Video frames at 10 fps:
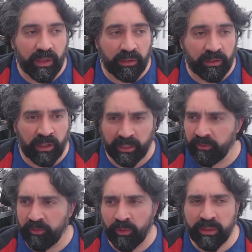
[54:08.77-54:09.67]
like
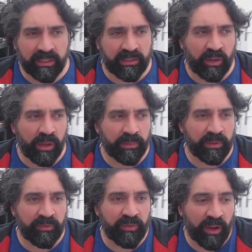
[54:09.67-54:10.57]
for these types
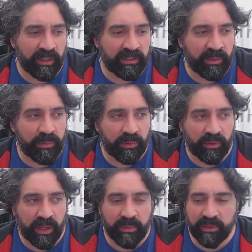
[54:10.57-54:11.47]
of items
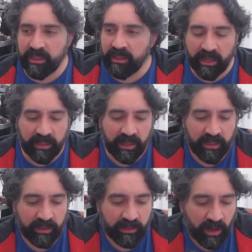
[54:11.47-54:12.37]
on Amazon, and
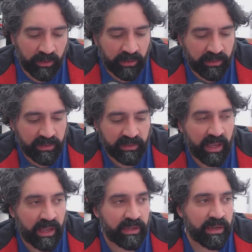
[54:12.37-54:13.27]
I can't
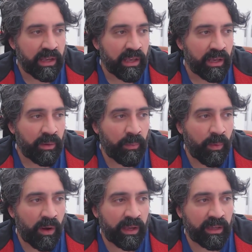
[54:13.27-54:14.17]
understand
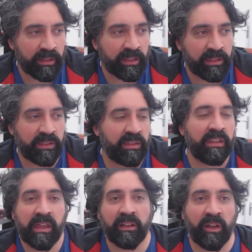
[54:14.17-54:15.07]
why. I think it's just that
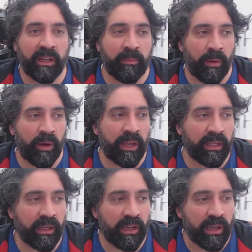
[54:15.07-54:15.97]
they like
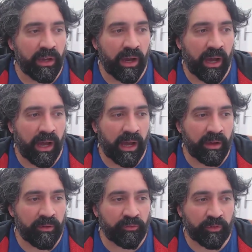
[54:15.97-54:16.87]
buying
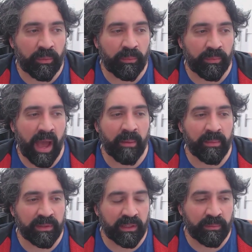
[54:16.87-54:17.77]
from
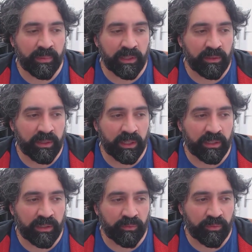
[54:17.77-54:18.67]
Amazon, but you
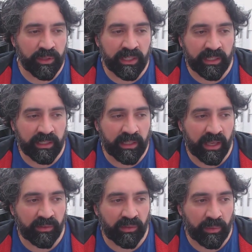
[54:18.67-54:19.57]
can really
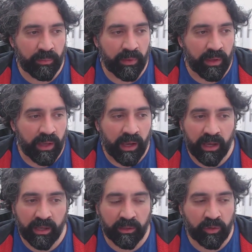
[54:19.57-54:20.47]
get some
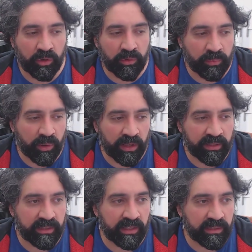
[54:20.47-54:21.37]
good
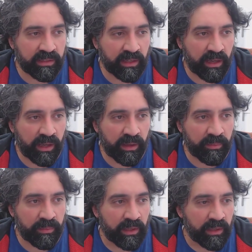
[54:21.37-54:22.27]
prices.
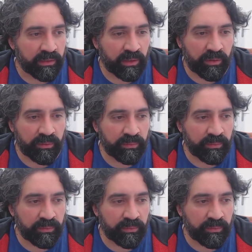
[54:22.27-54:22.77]
So